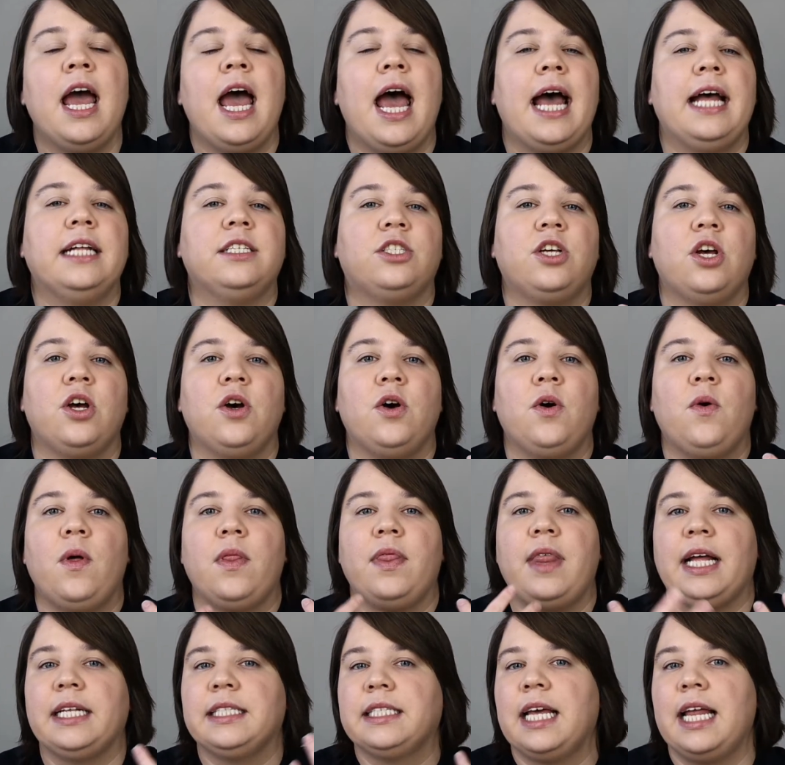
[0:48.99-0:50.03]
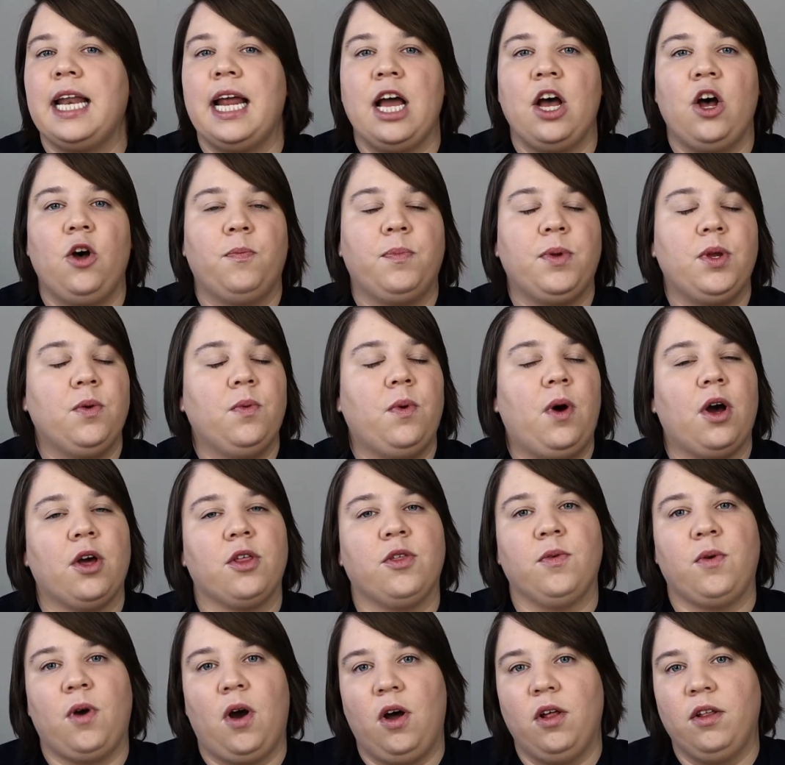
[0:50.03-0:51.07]
And so that's going to help you walk
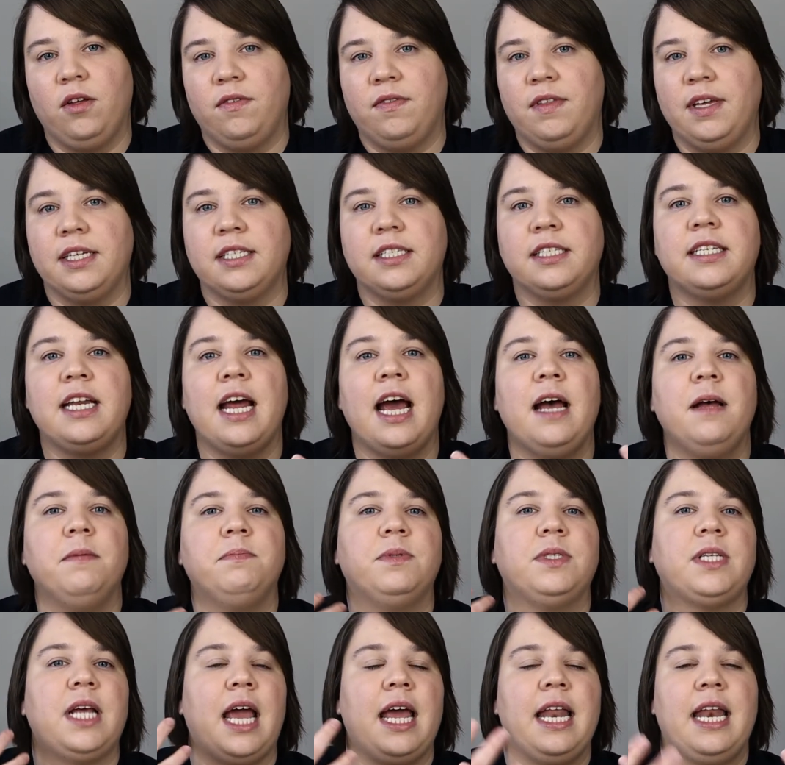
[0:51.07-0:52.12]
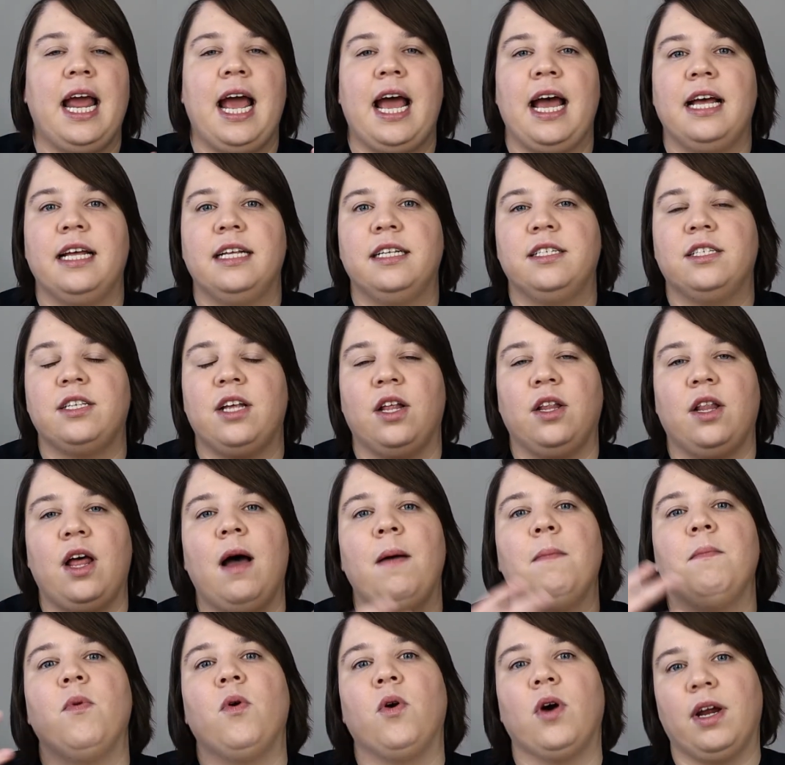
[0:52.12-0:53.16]
through all of these steps and has a
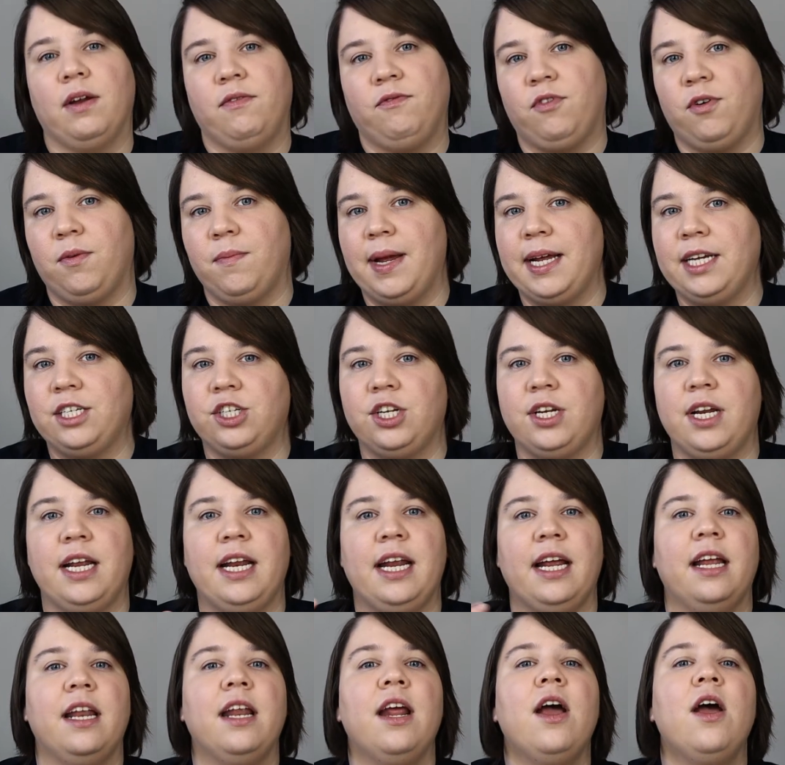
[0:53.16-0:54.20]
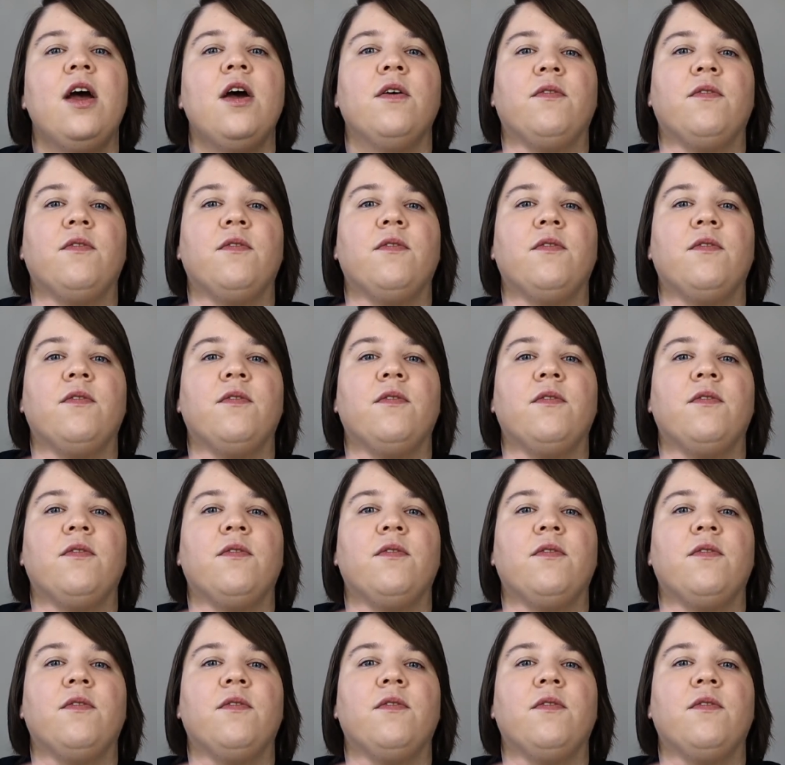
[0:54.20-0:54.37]
lot more information in it